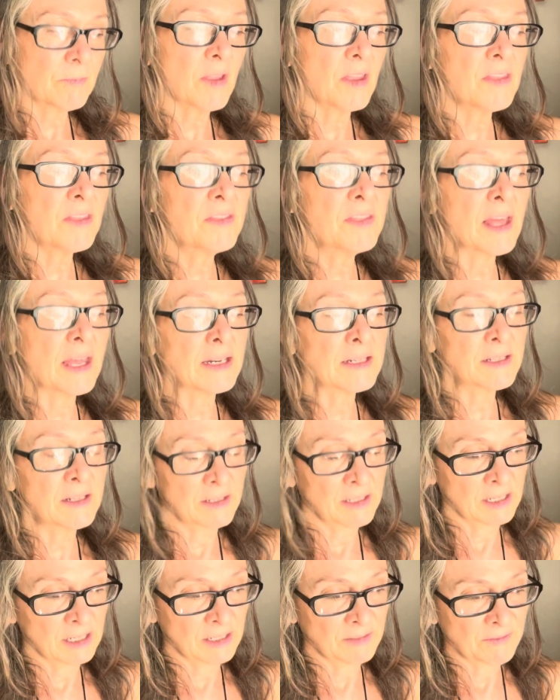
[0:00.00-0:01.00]
Then
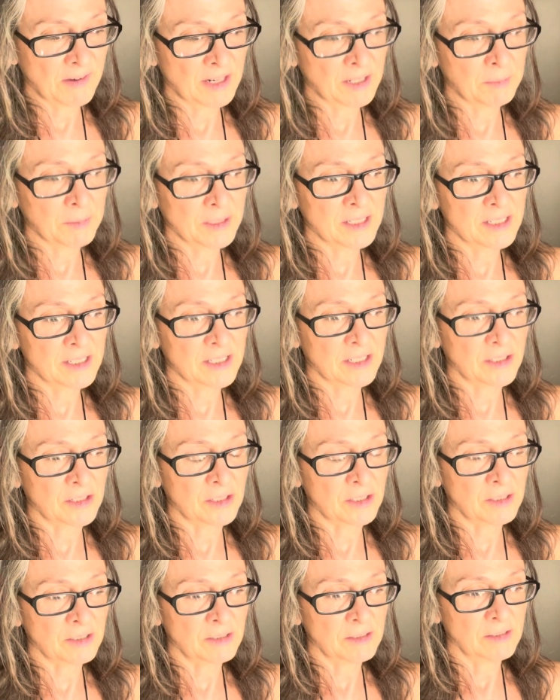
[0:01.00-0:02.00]
he invited me to
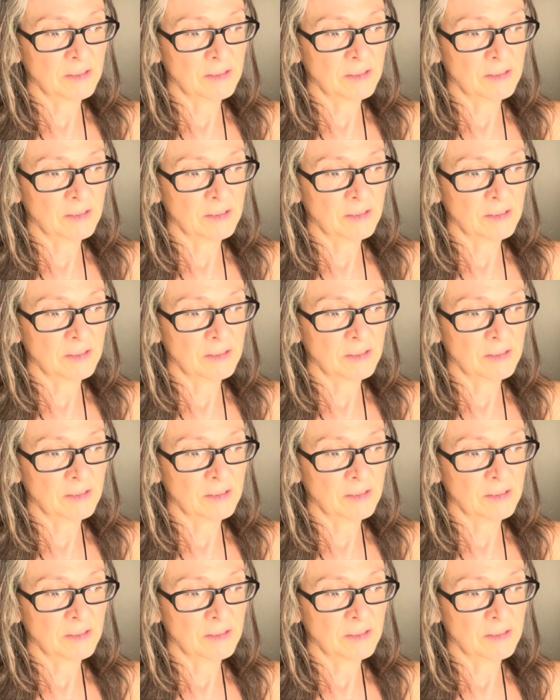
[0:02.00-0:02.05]
dinner.